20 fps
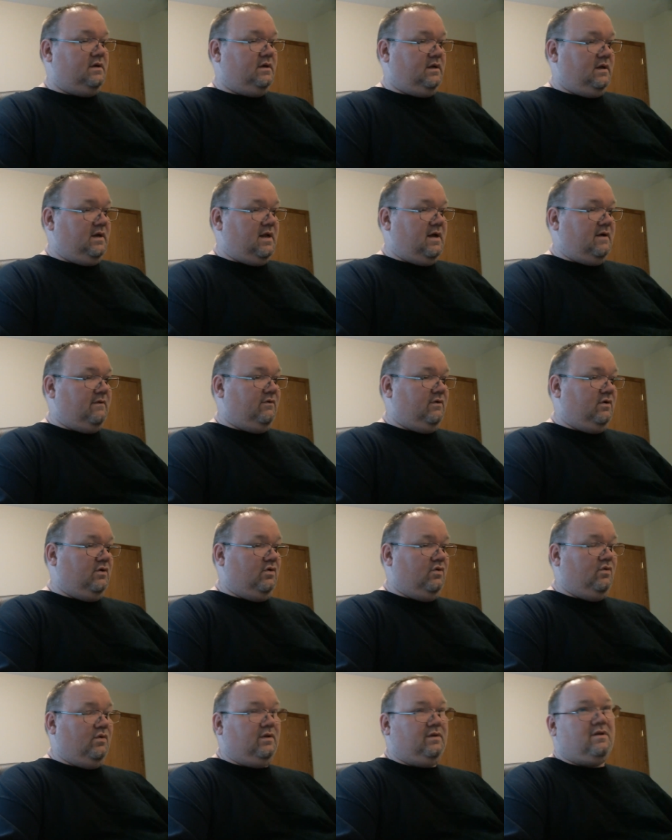You never
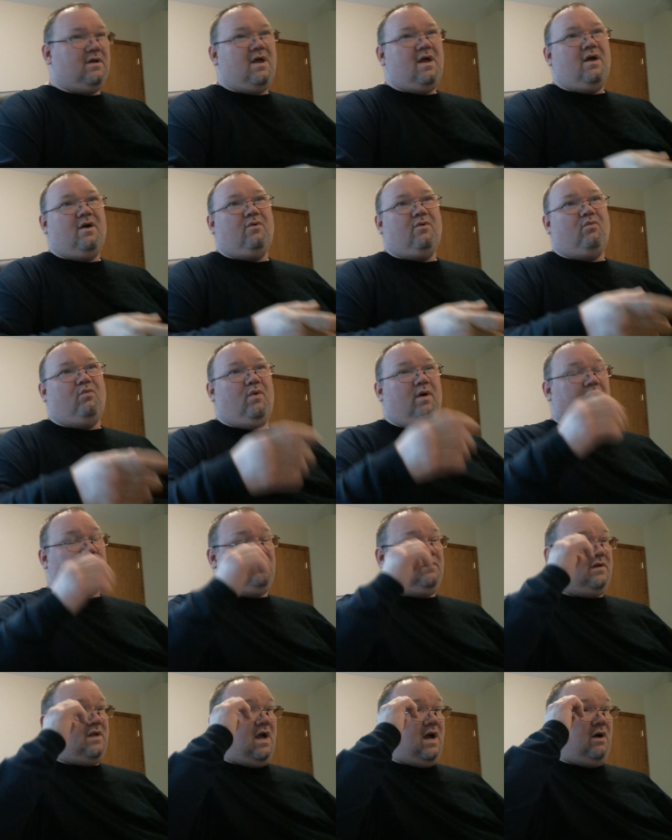who was with
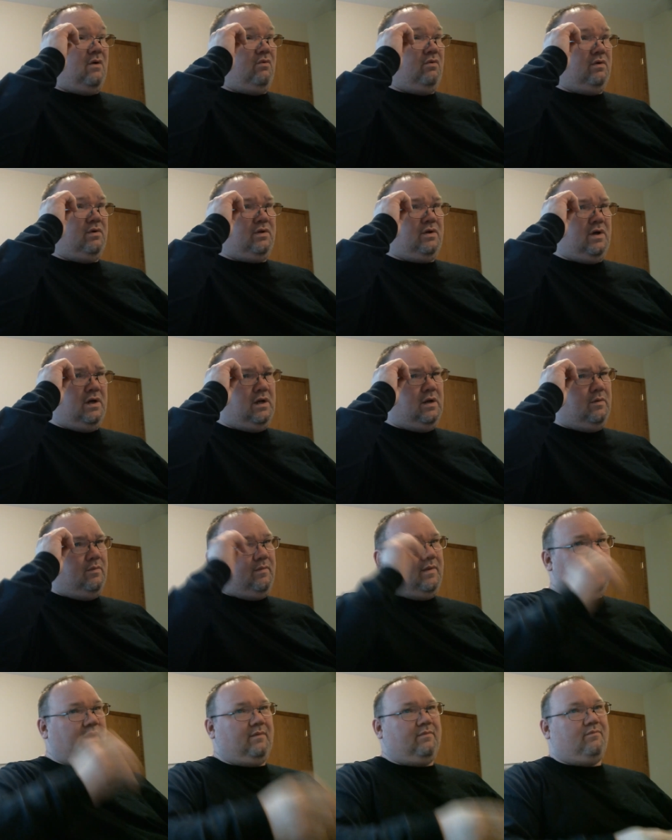Star Wars gonna
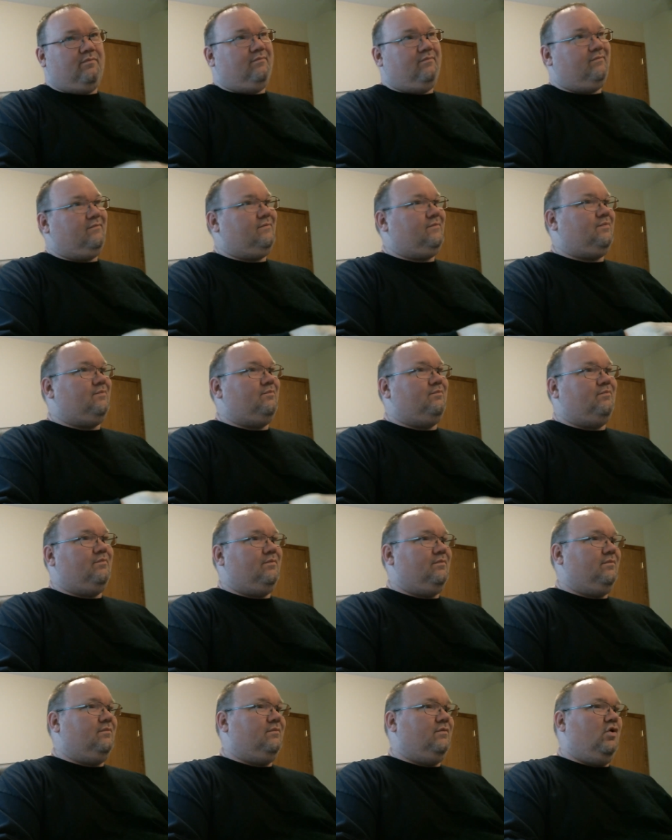make
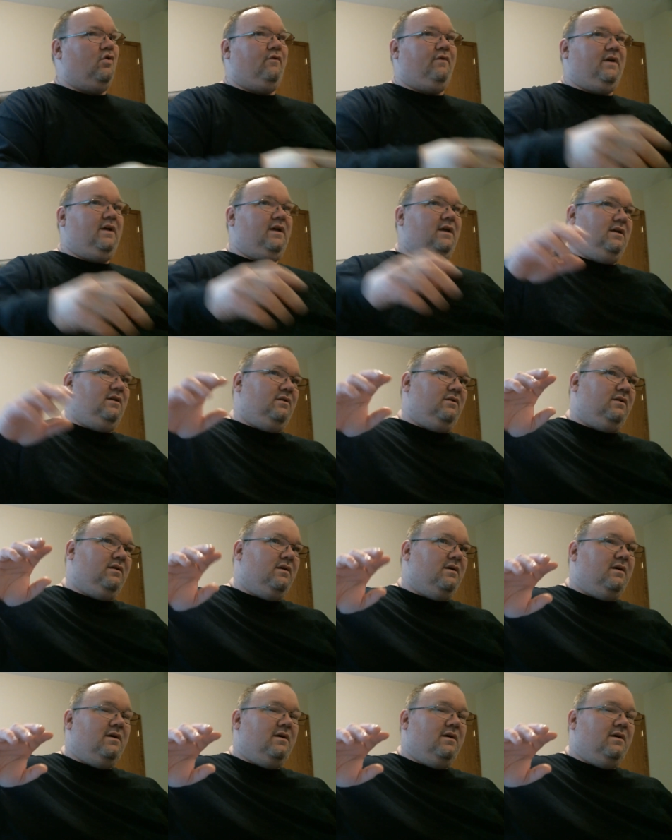movies.